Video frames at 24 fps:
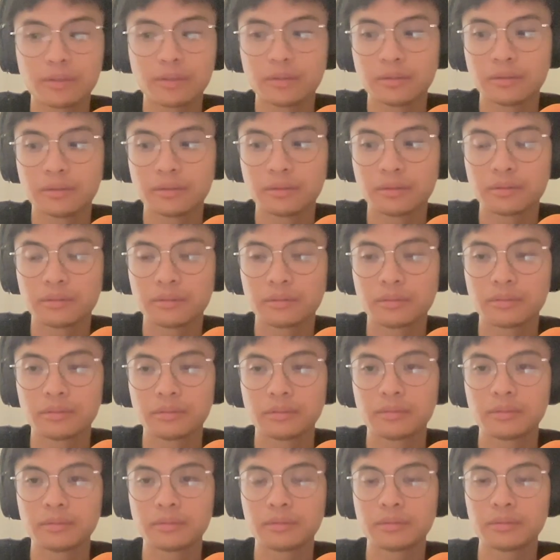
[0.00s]
to
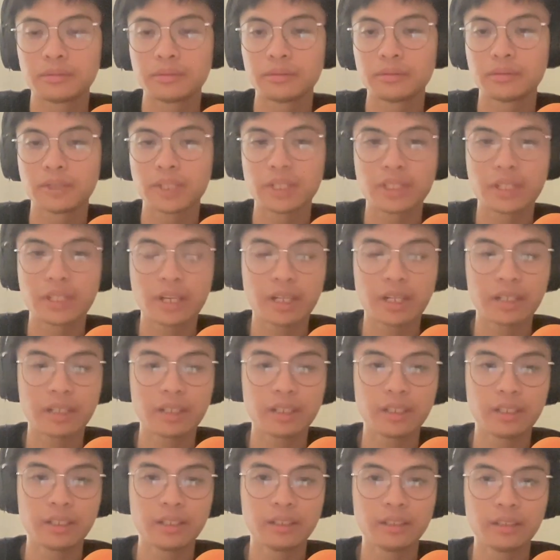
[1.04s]
get hired
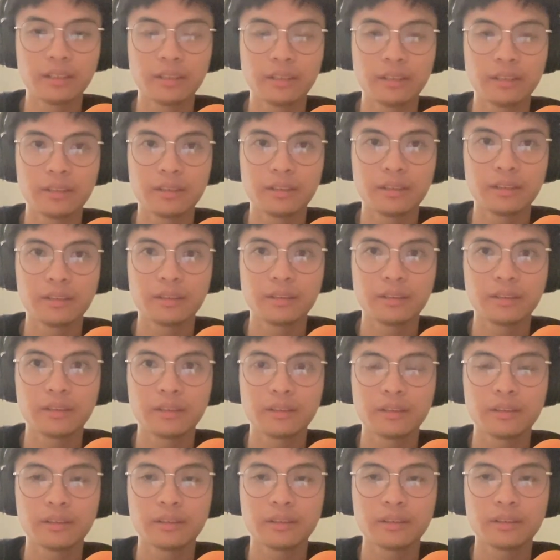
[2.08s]
in an
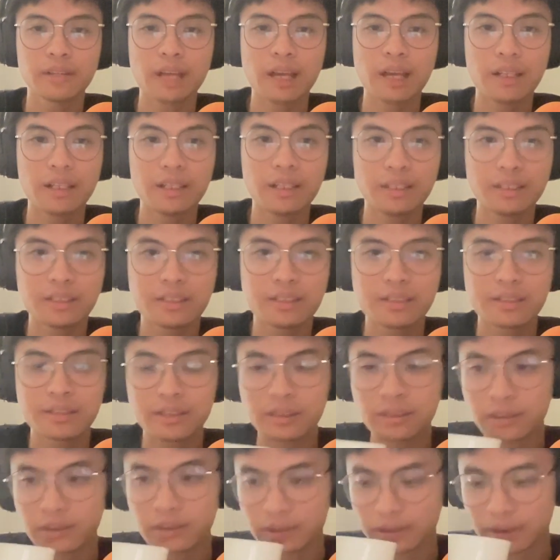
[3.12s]
ad agency.